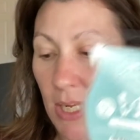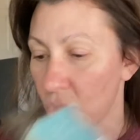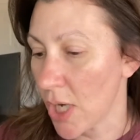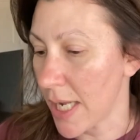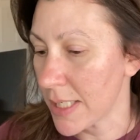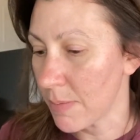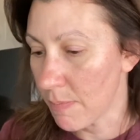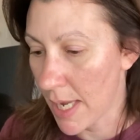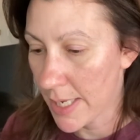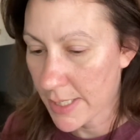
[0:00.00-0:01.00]
Enchanted
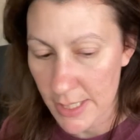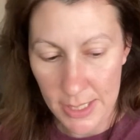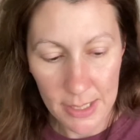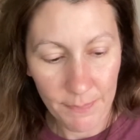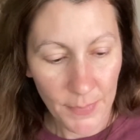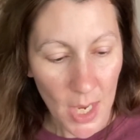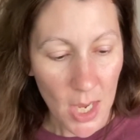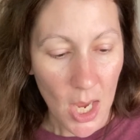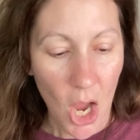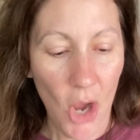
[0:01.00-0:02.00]
Mist.
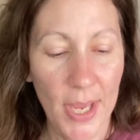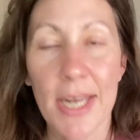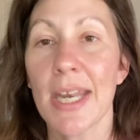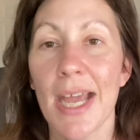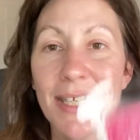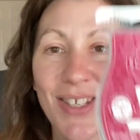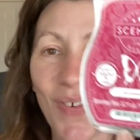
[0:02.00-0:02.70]
Okay, next